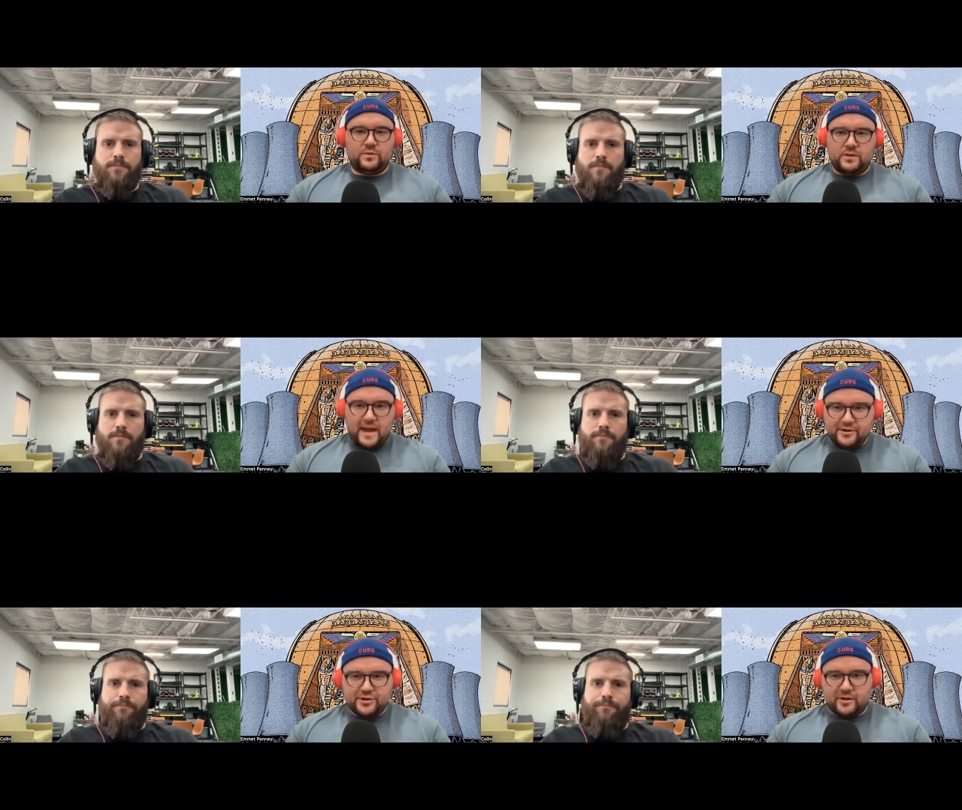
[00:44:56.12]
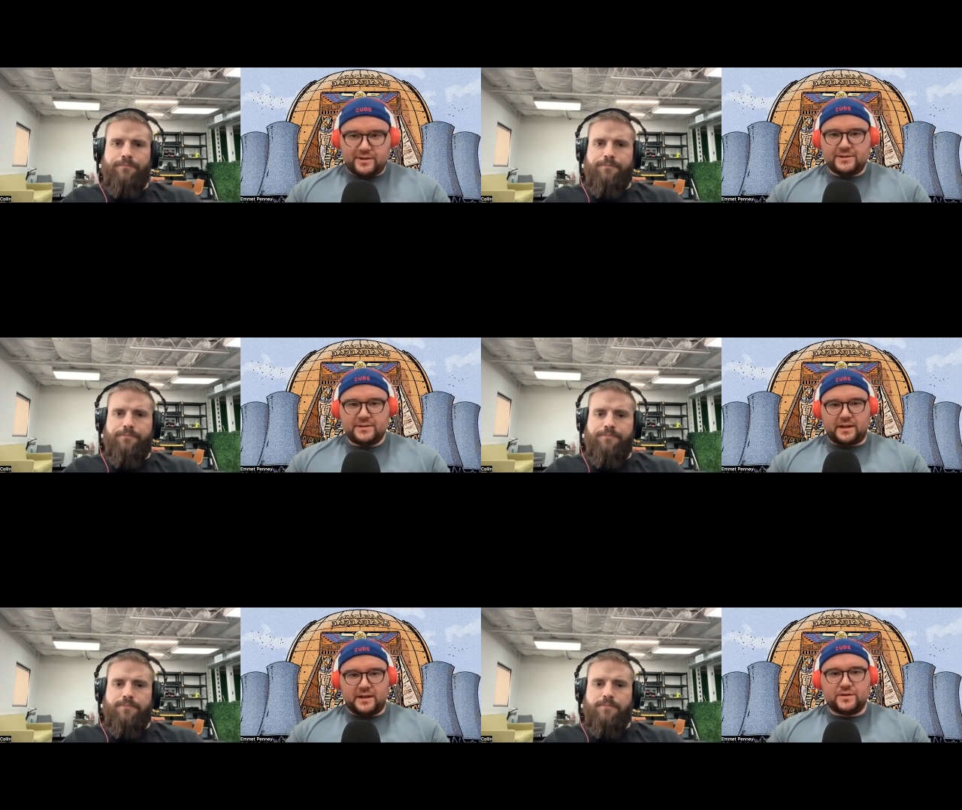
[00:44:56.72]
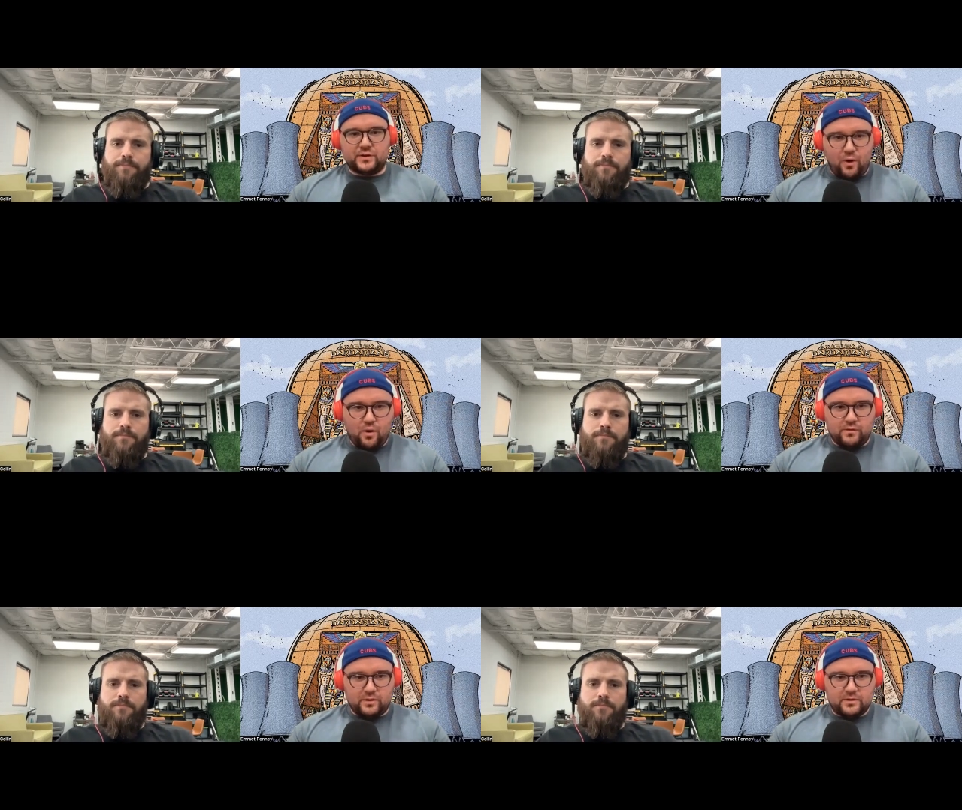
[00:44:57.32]
Speaker 1: the energy crisis like isn't
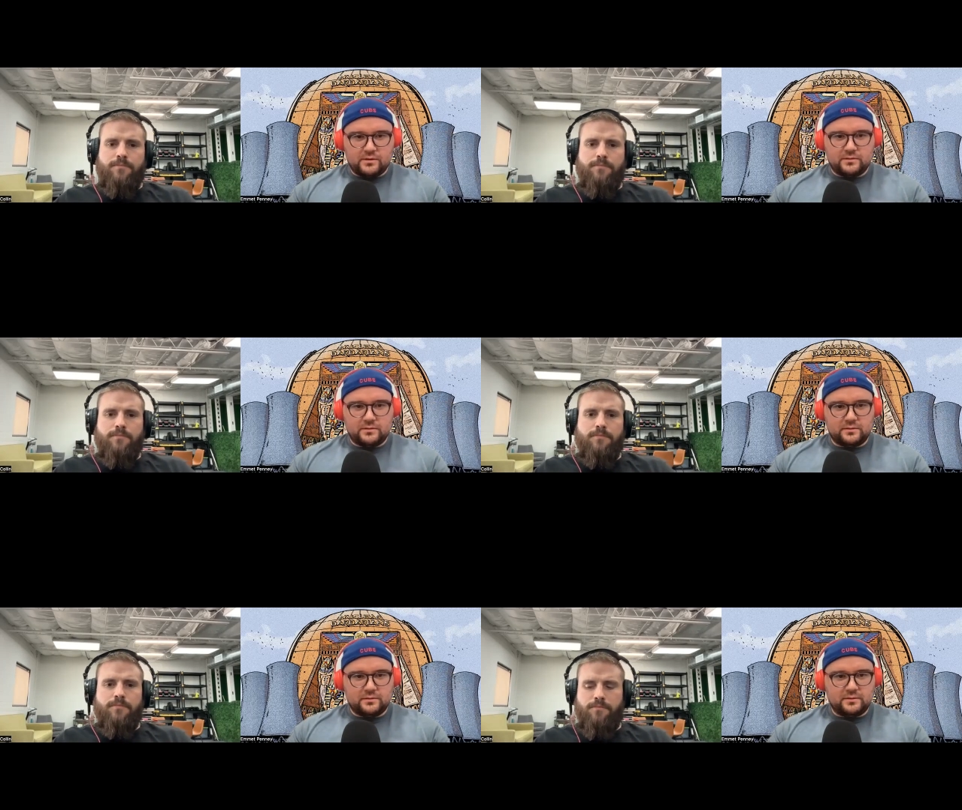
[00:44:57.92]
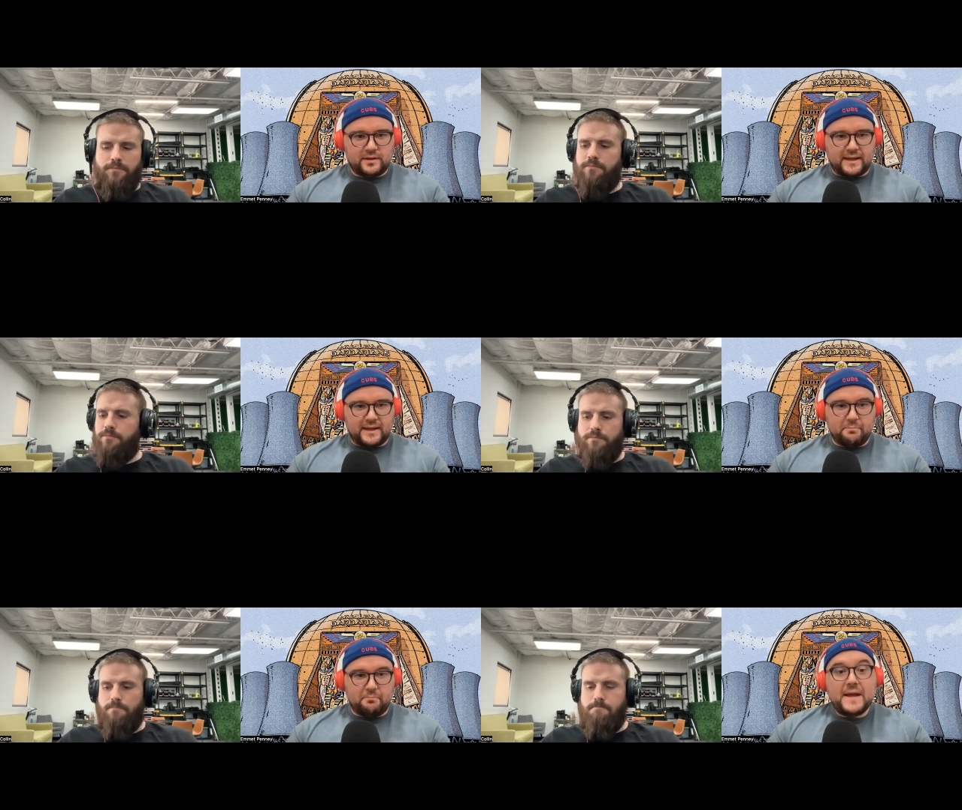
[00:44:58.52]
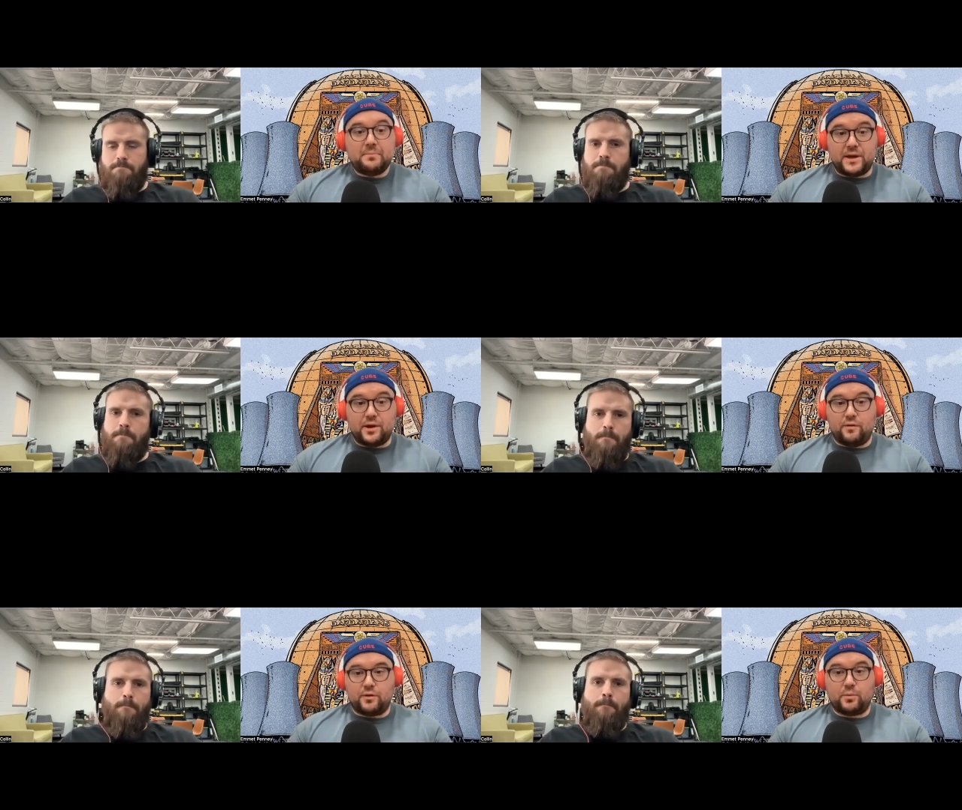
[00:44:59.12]
over. Like it might
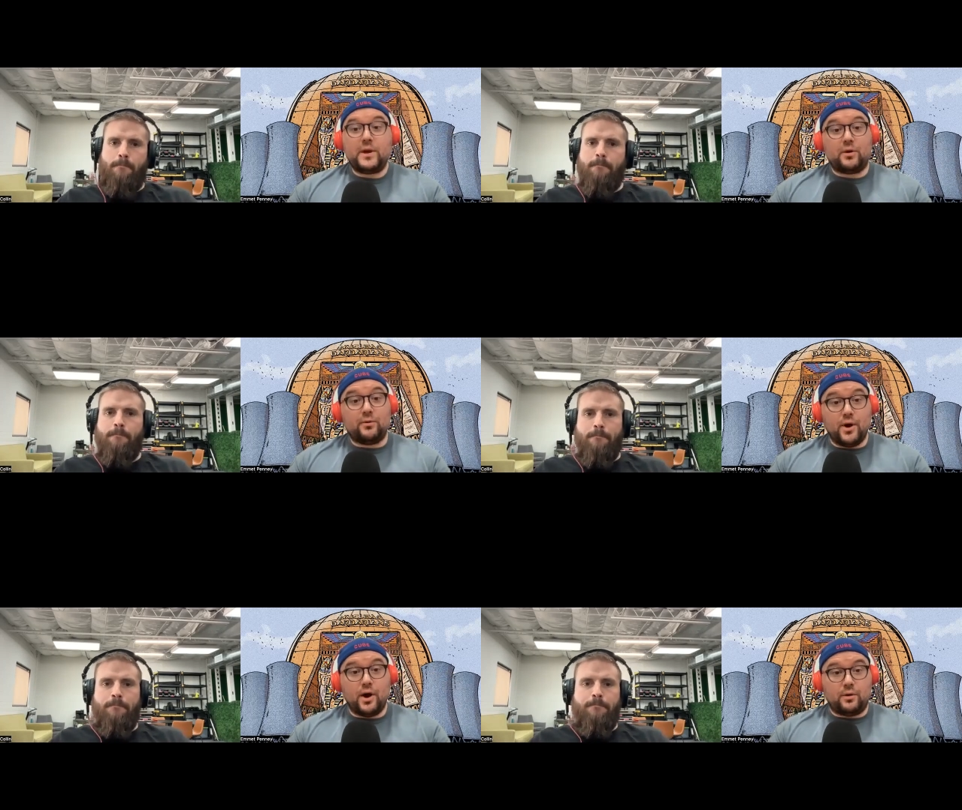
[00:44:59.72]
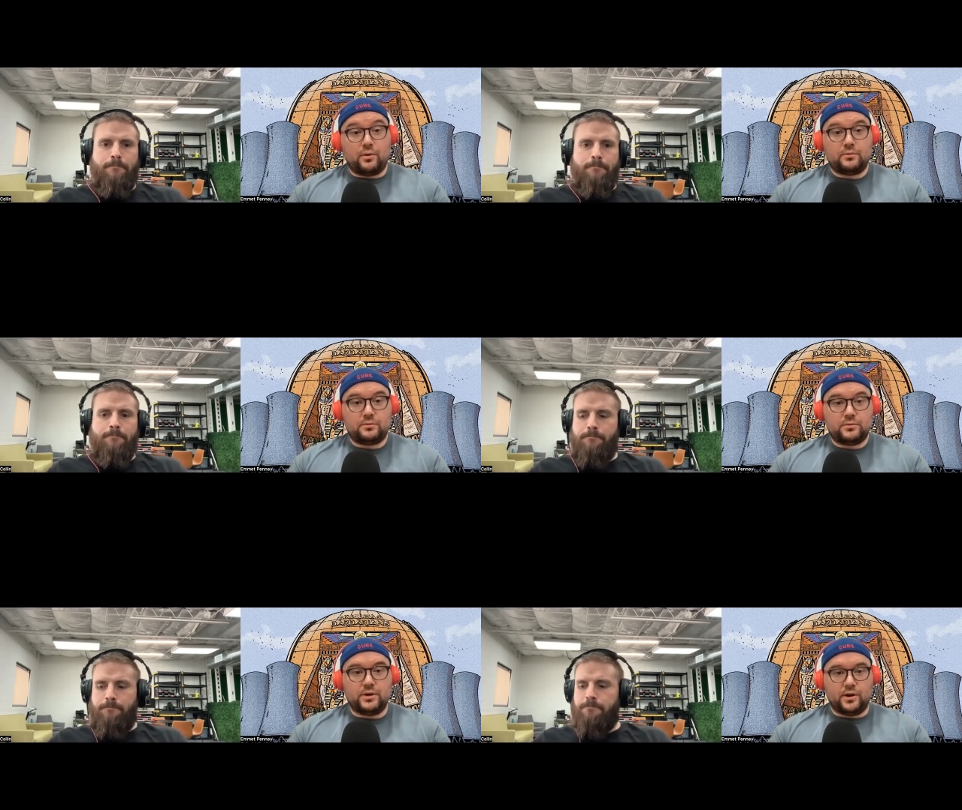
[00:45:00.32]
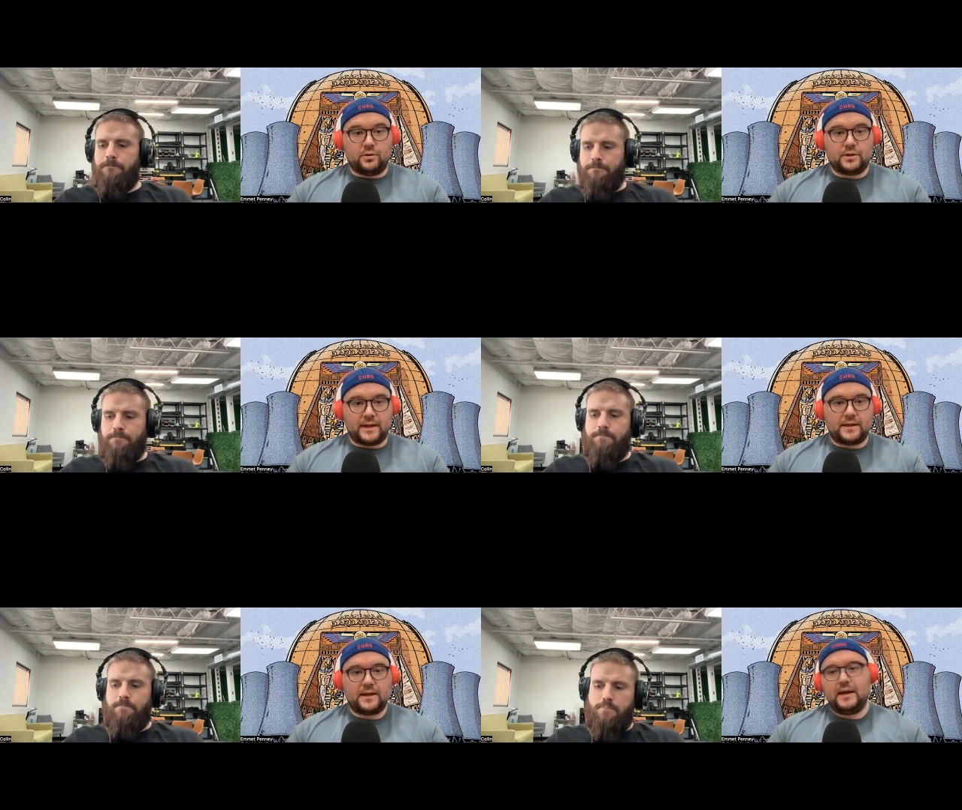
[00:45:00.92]
be over, but we don't know. You know,
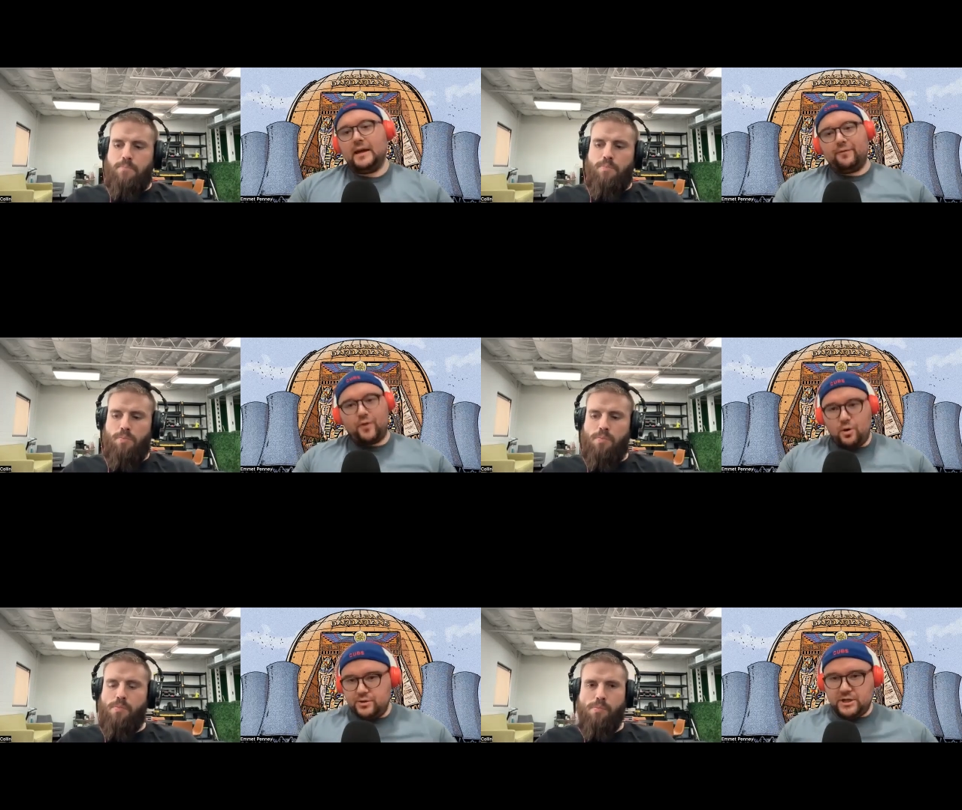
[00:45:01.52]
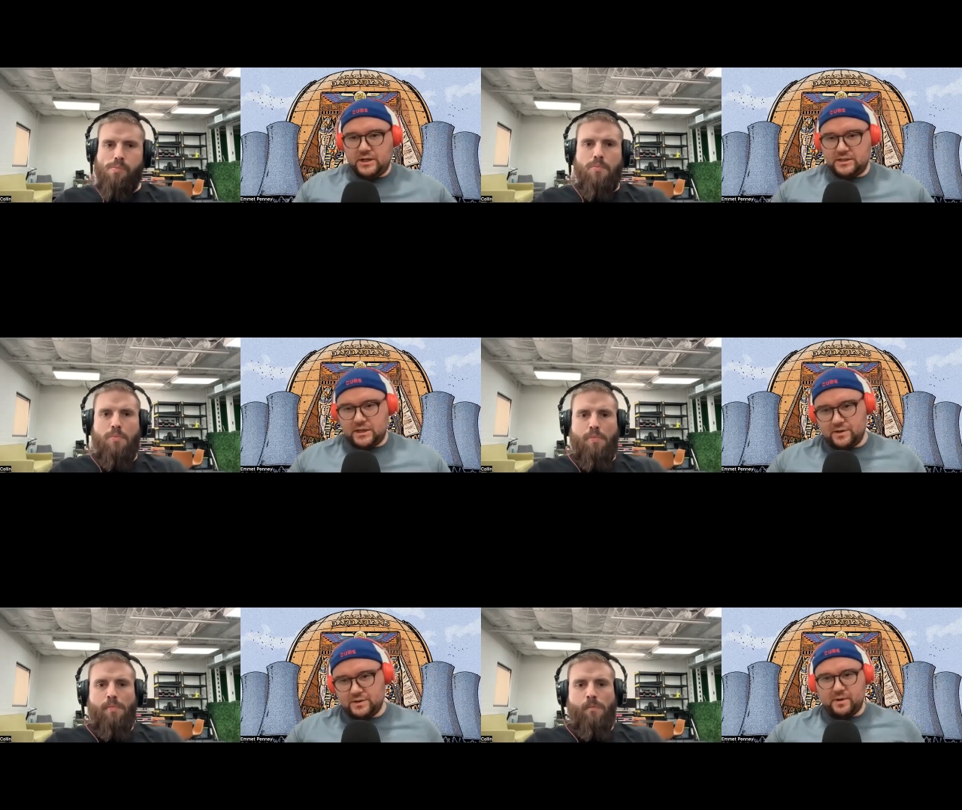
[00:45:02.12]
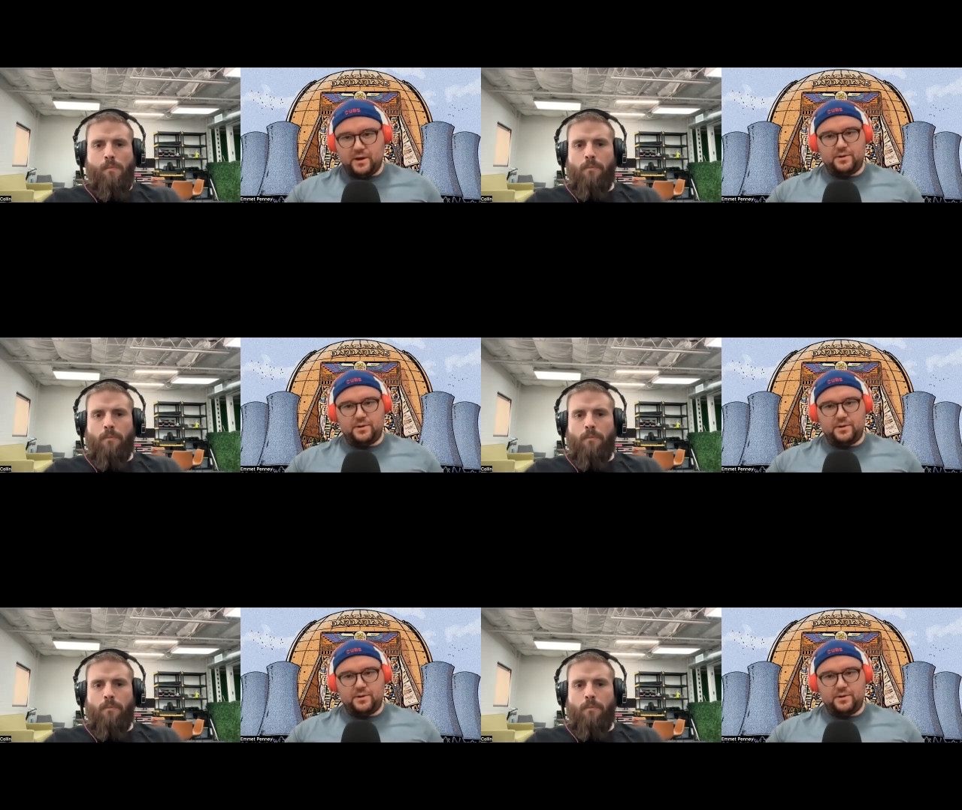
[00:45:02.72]
like if ONG continues to be